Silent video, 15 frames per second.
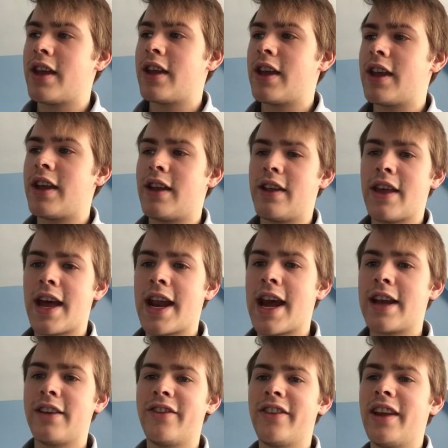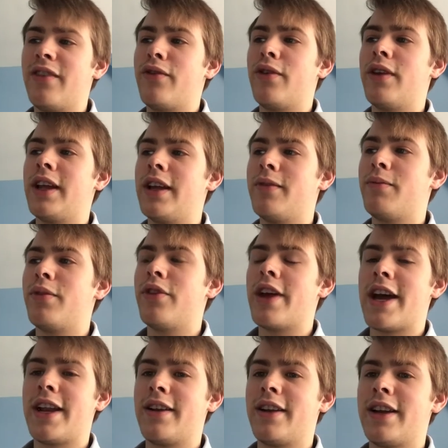He then had a see-through lid, but
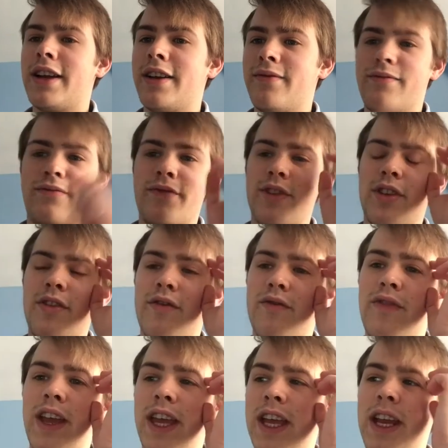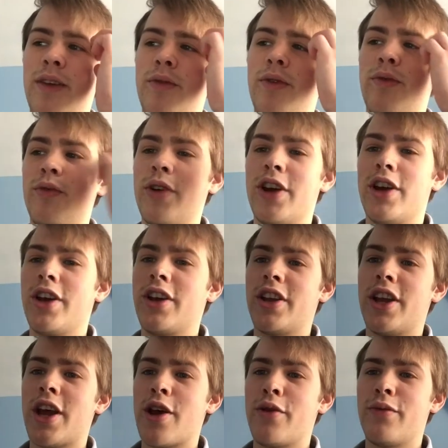then thinking it would work, you
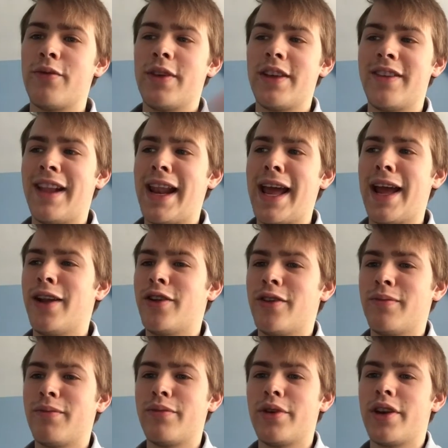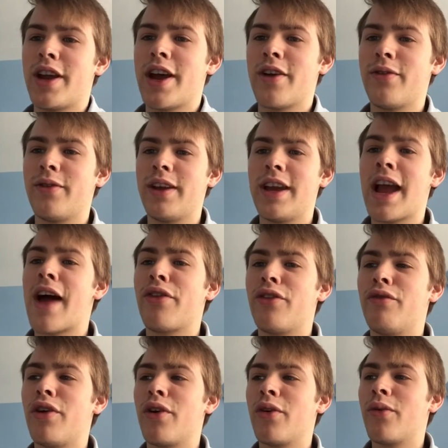know, it's a lid, but no, he had the
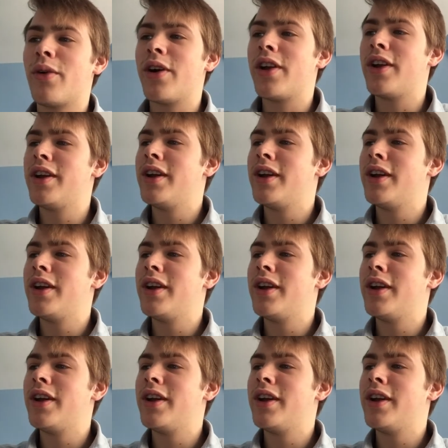wrong one.